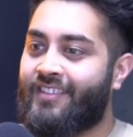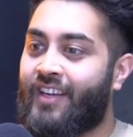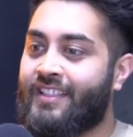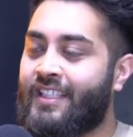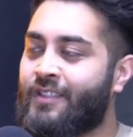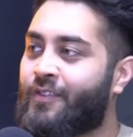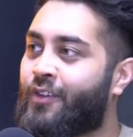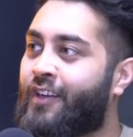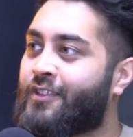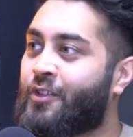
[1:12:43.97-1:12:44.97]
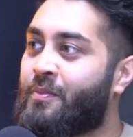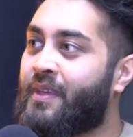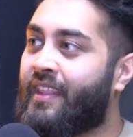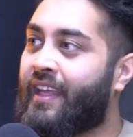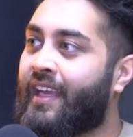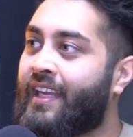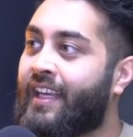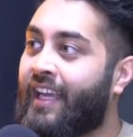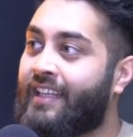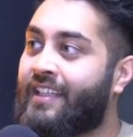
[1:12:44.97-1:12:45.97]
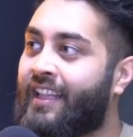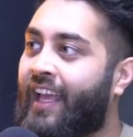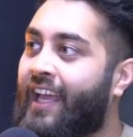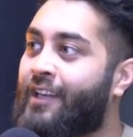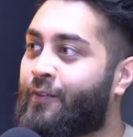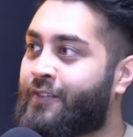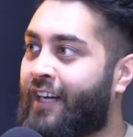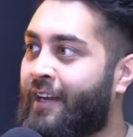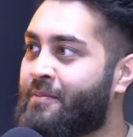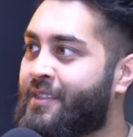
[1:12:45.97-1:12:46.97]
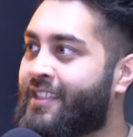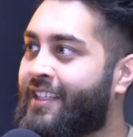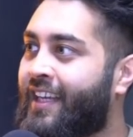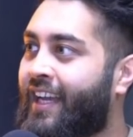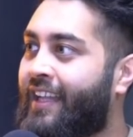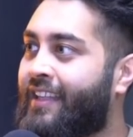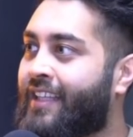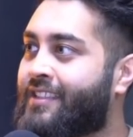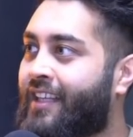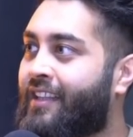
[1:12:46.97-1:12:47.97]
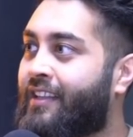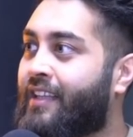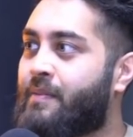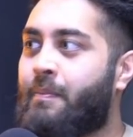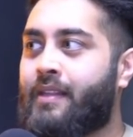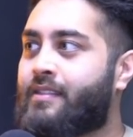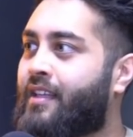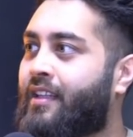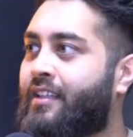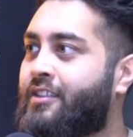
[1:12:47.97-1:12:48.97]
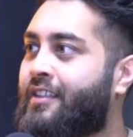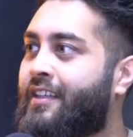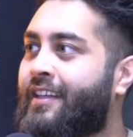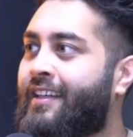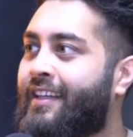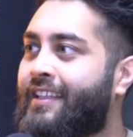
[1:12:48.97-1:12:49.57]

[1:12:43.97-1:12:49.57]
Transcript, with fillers: Translation of the Quran is going to be there until the end of times, and that's immense sadaqah jariyah.